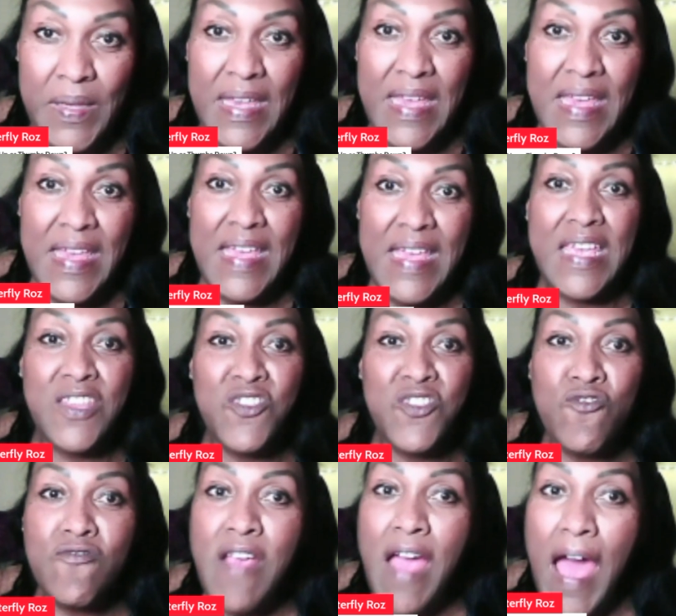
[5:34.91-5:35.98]
And you
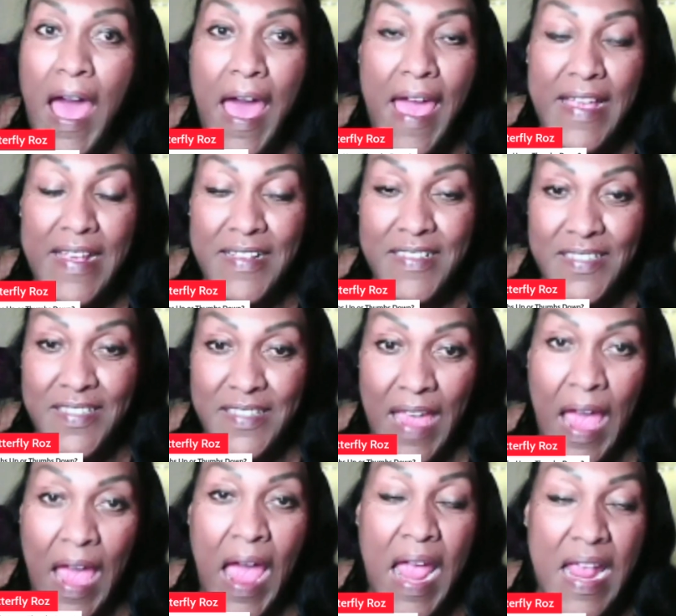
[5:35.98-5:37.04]
guys, I
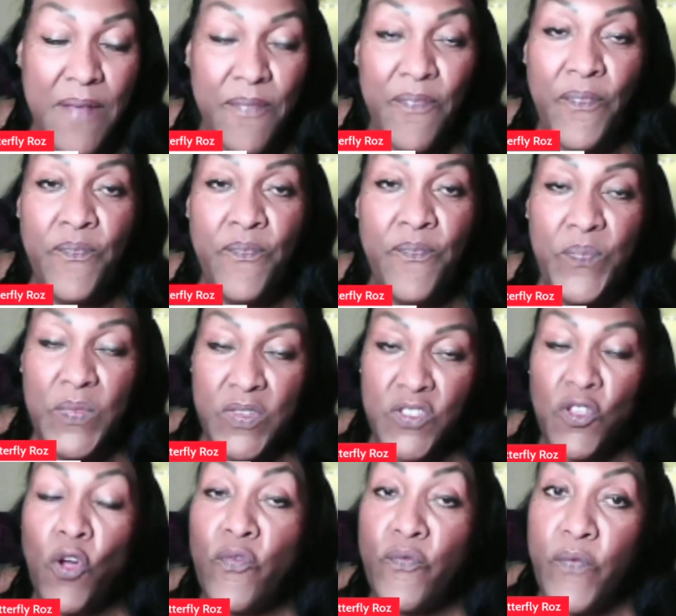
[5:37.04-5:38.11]
am so
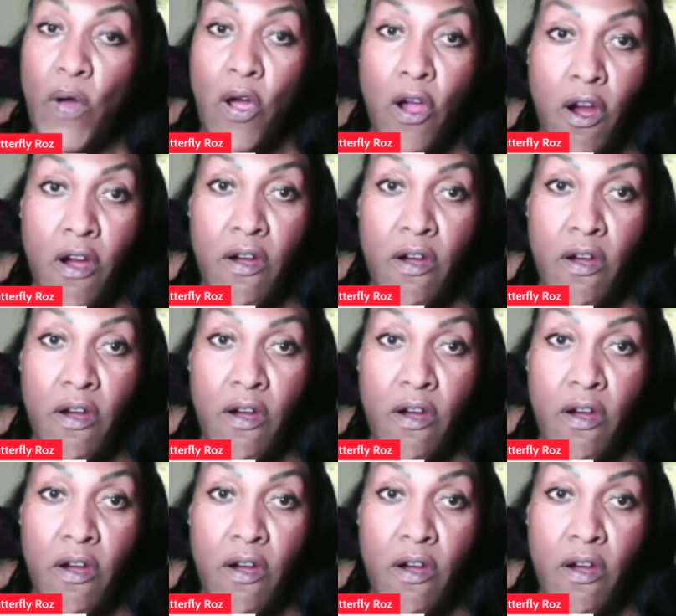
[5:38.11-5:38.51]
far